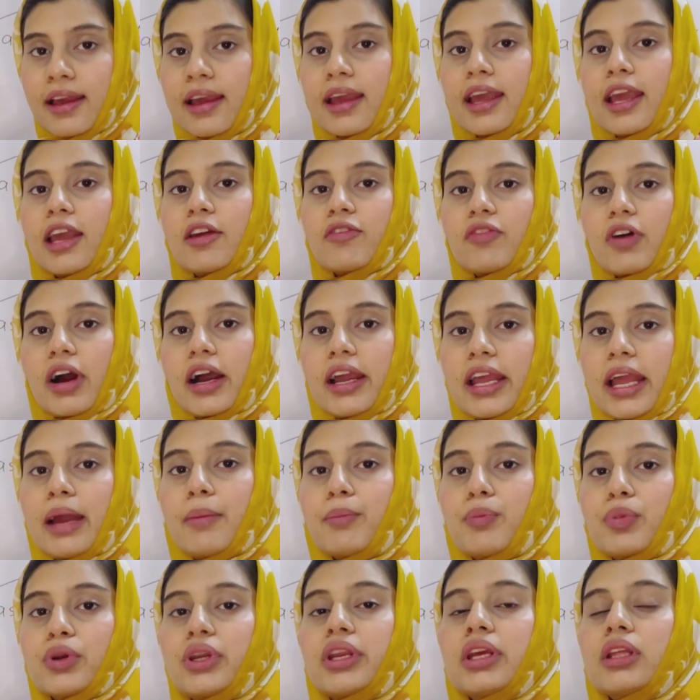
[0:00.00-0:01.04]
If I am
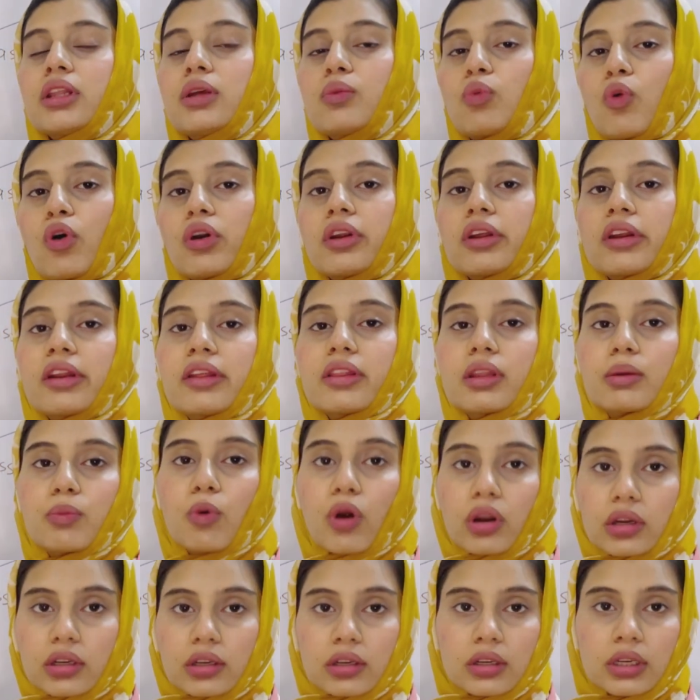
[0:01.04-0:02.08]
putting the water in the
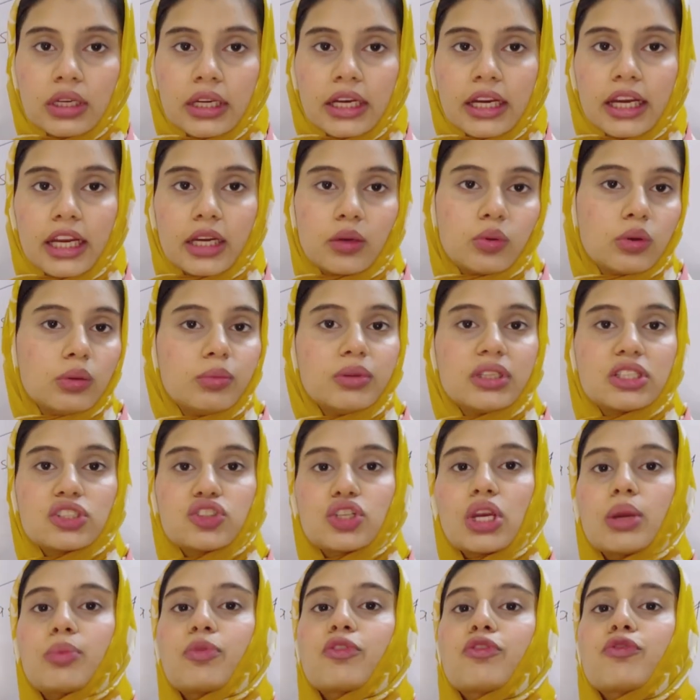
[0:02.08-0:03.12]
bottle, it will be the
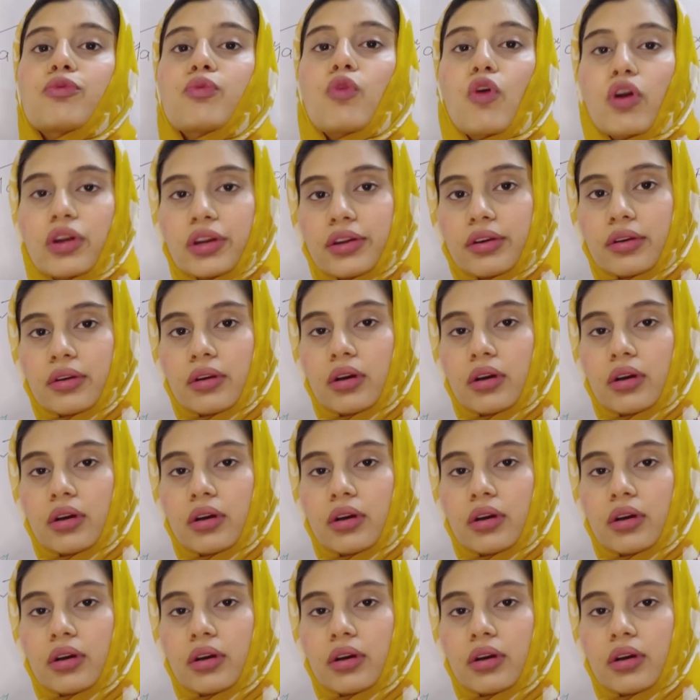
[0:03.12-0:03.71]
shape of water